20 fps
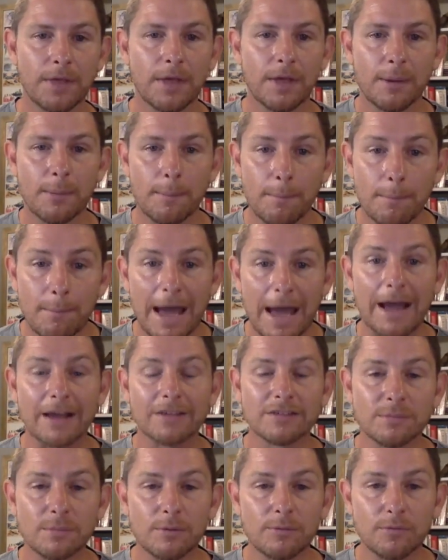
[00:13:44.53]

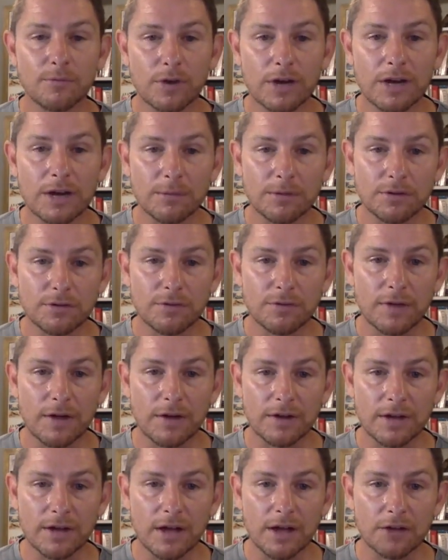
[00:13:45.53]
Maximum freedom is found
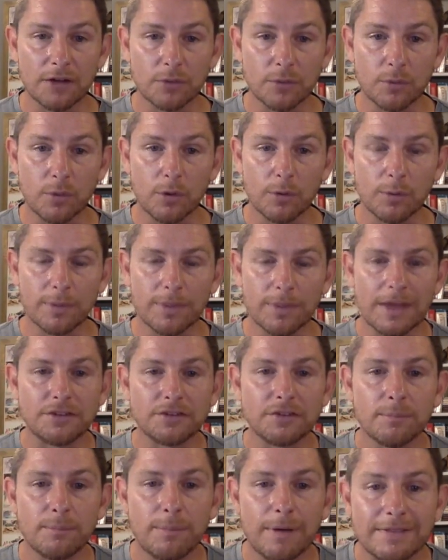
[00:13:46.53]
in God's reward, but that's
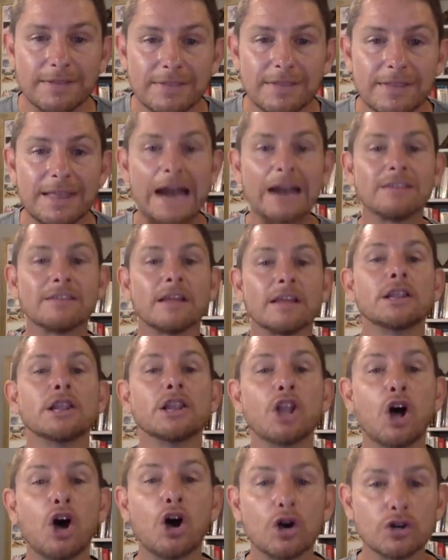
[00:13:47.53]
but that is a
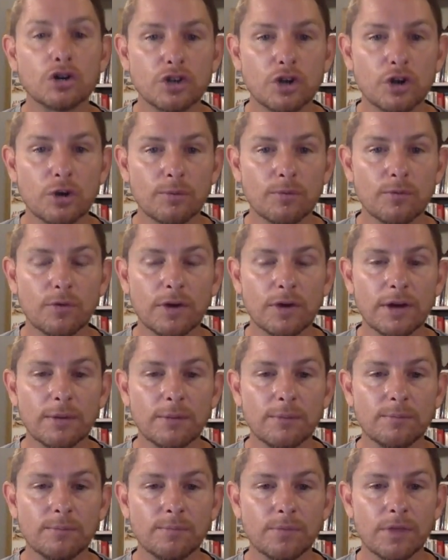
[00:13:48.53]
long-term
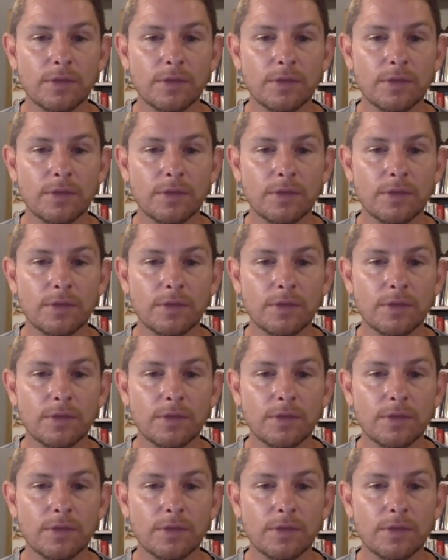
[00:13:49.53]
freedom.